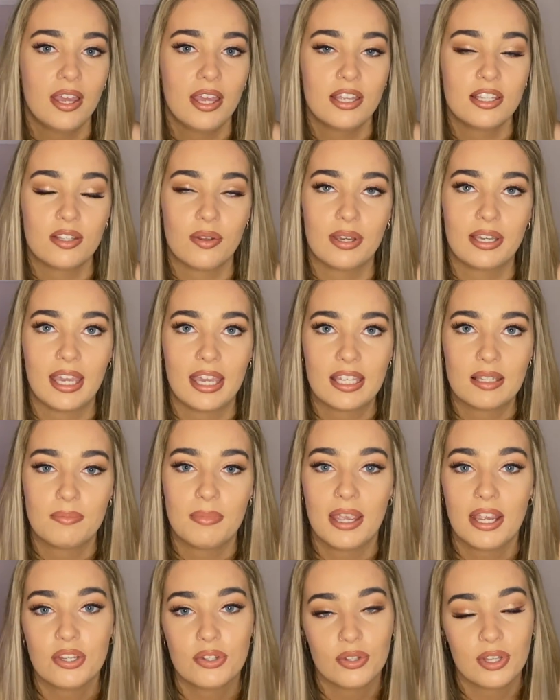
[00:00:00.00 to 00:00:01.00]
So I guess
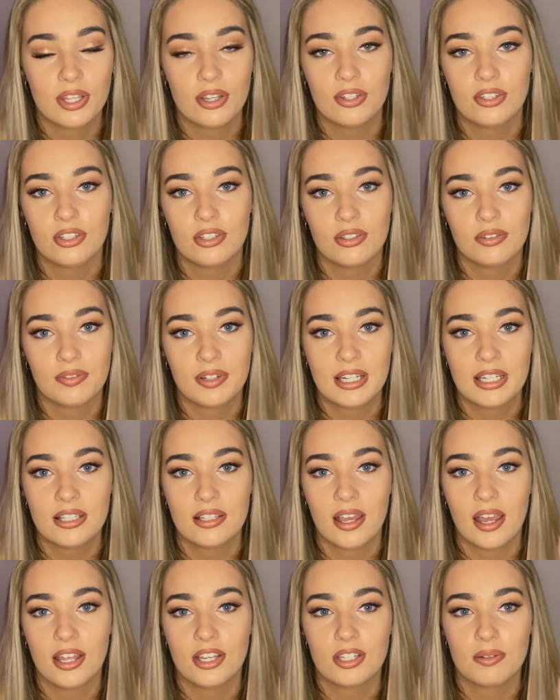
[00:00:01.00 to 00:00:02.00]
make sure that you do your
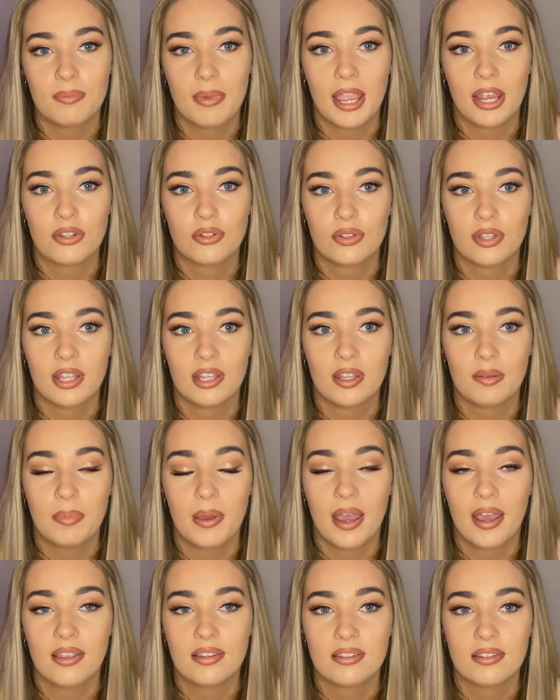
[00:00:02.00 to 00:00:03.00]
research and make sure that the
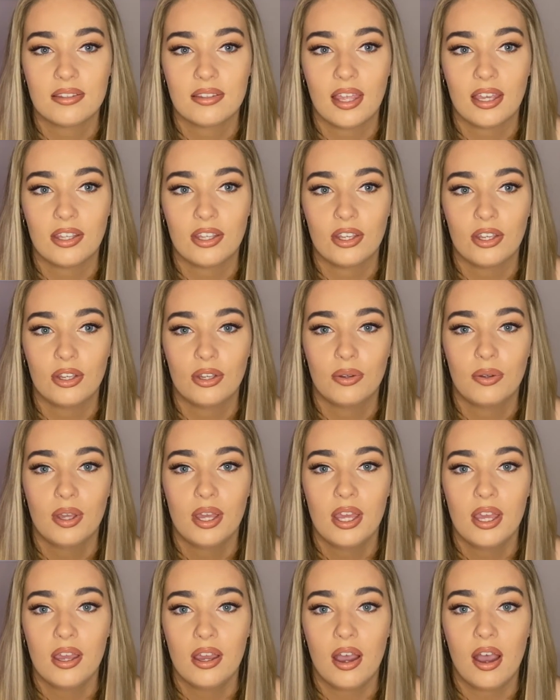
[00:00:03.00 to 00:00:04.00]
person that you
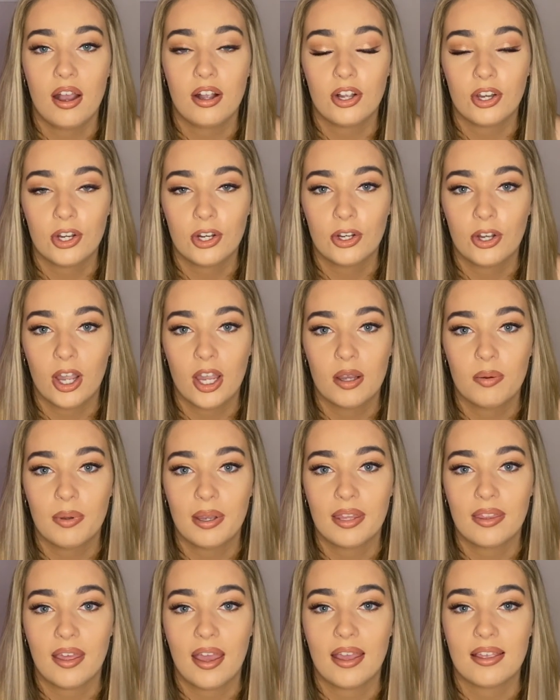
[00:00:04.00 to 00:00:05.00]
are going to go
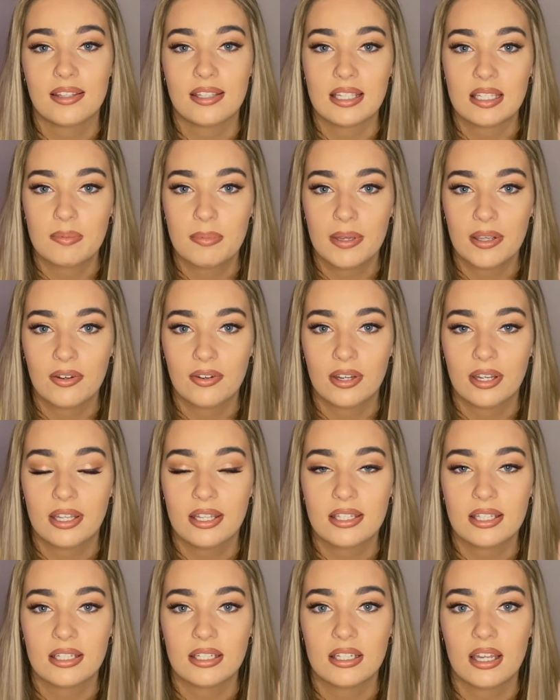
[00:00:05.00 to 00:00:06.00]
with has
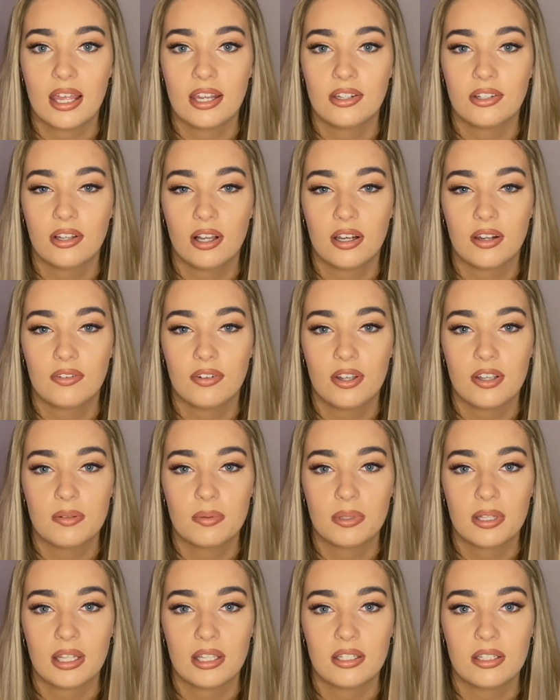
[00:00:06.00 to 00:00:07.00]
experience and kind of knows
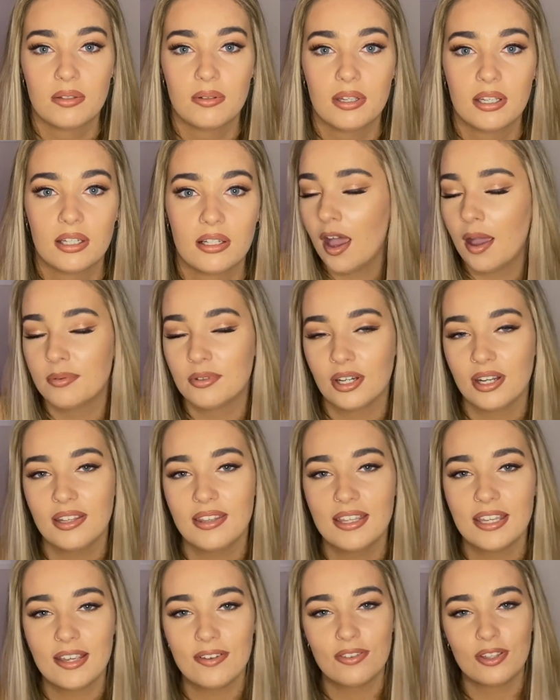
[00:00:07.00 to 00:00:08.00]
what they're doing. I'm trying to
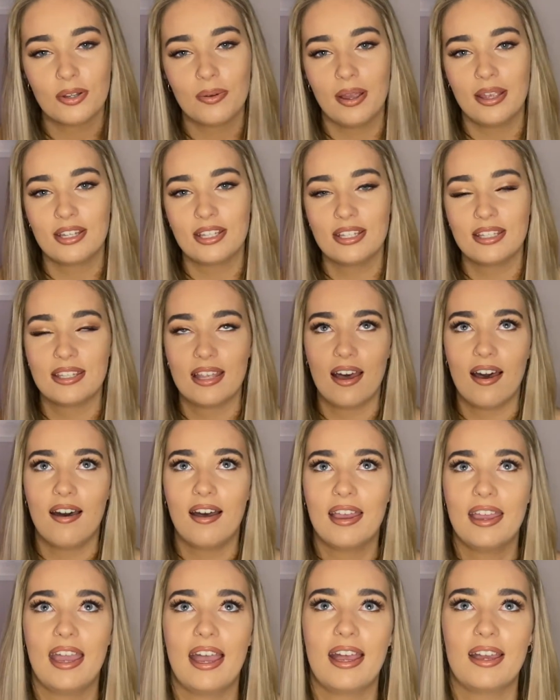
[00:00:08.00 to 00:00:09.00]
think of the questions that
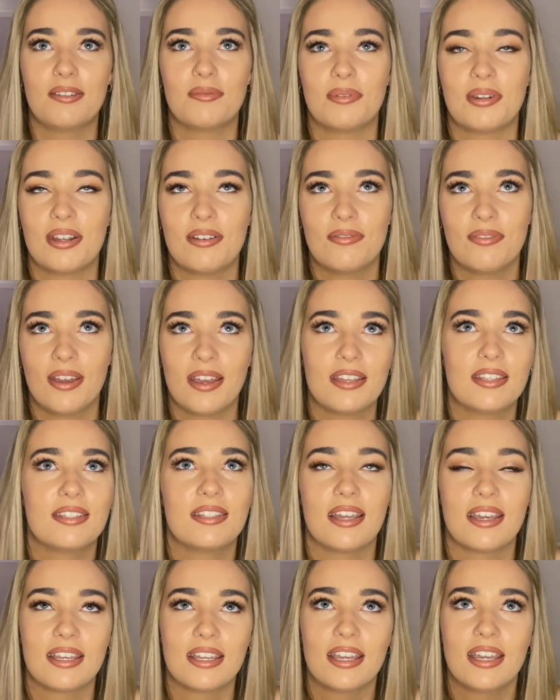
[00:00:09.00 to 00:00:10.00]
I had when I
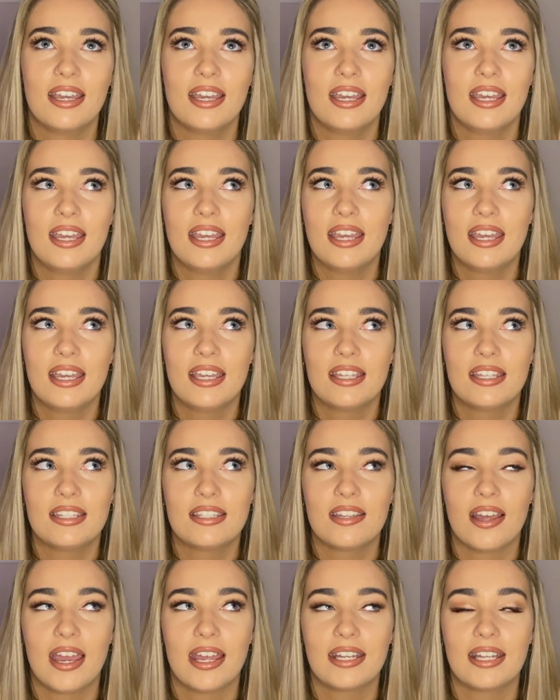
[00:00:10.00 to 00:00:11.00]
first like
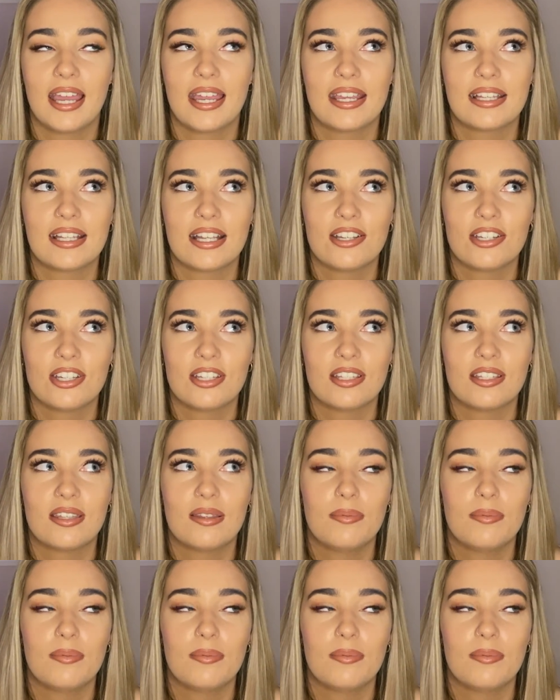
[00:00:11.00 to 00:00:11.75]
started getting extensions.